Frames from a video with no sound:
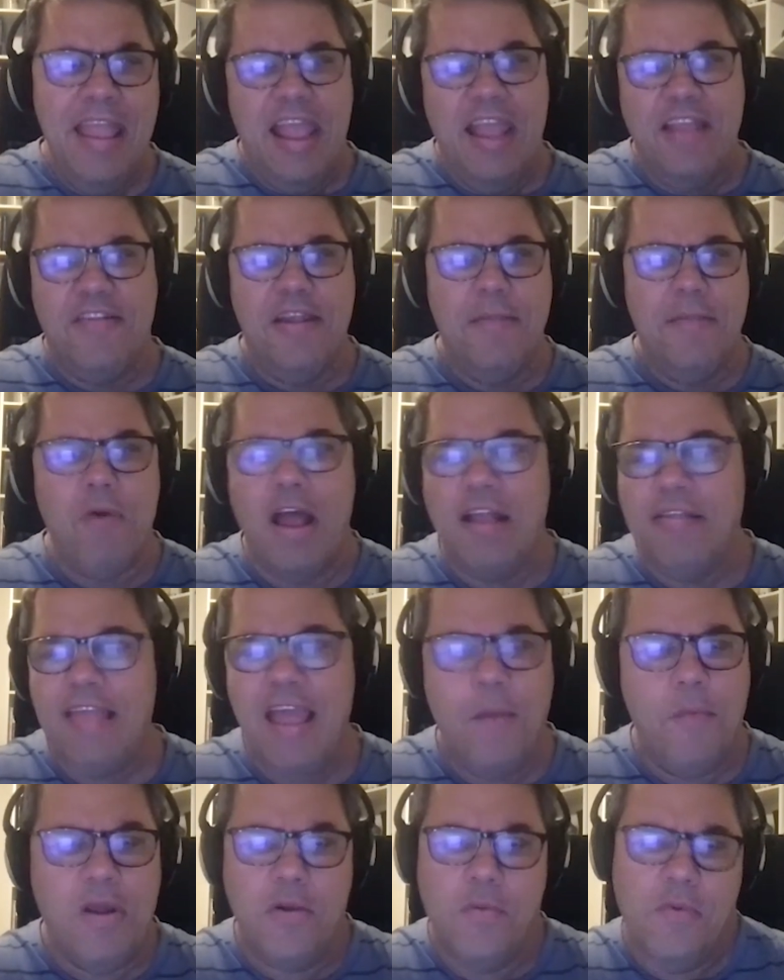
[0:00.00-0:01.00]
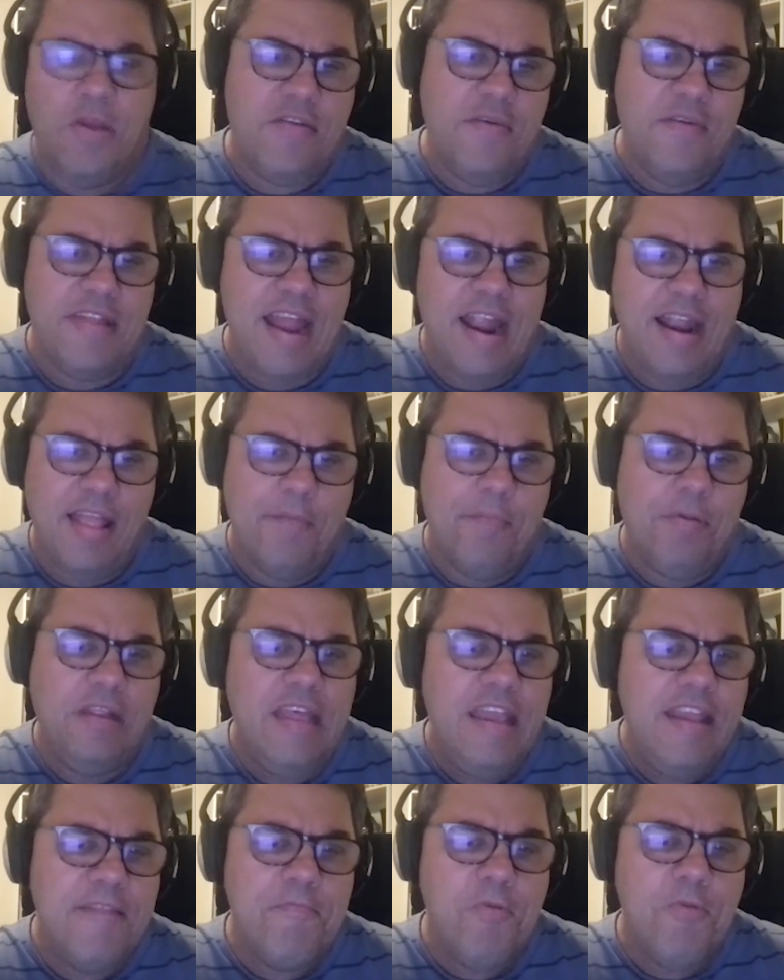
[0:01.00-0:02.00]
And she brought that with her when she was head of the
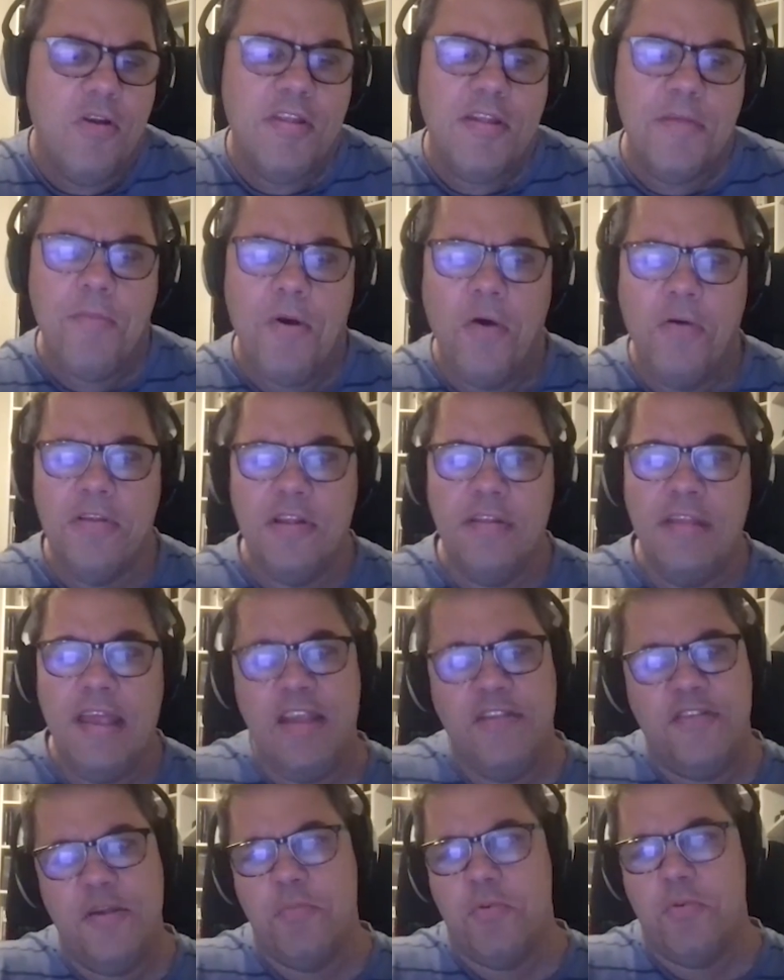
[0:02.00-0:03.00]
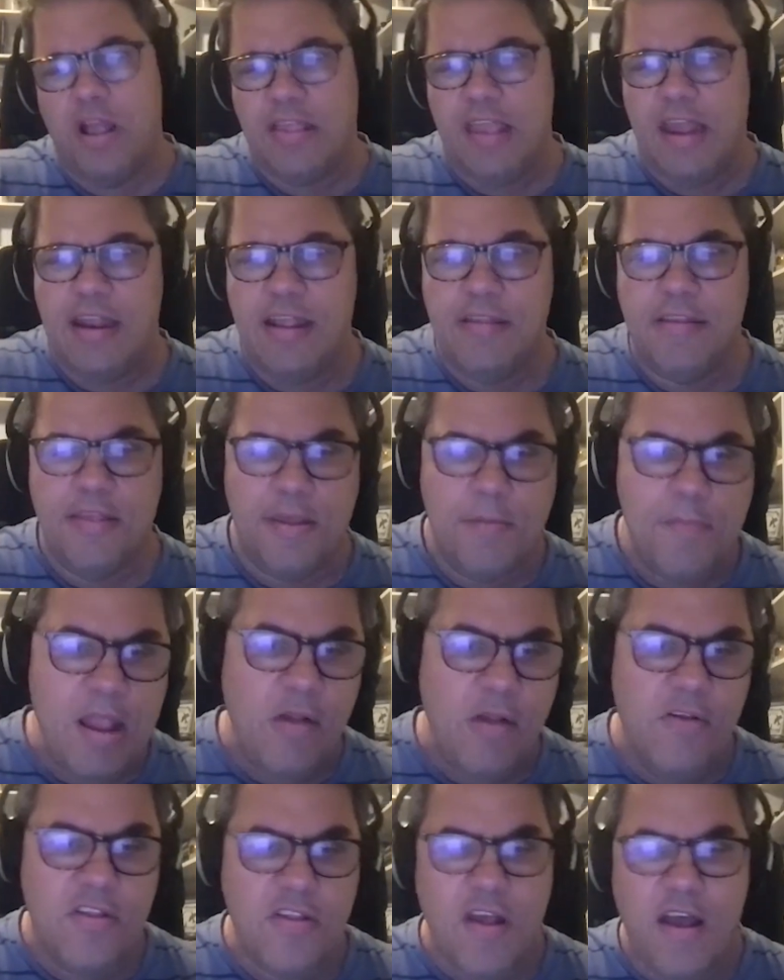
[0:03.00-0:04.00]
police board, supposedly, and she brought that into the
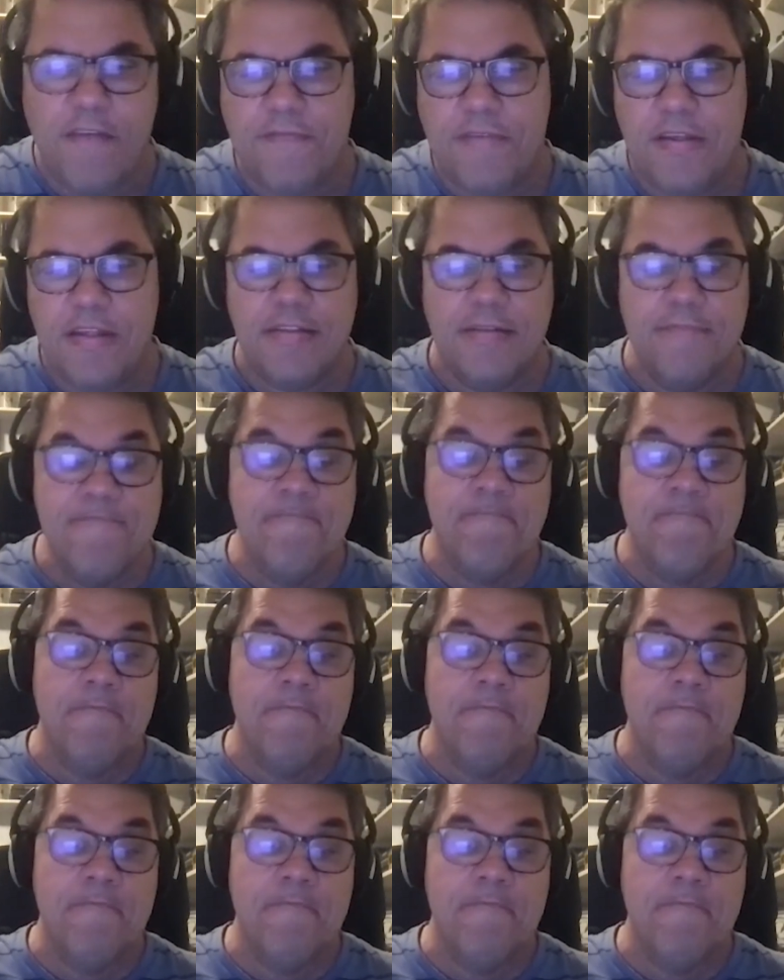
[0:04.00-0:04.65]
mayor's office.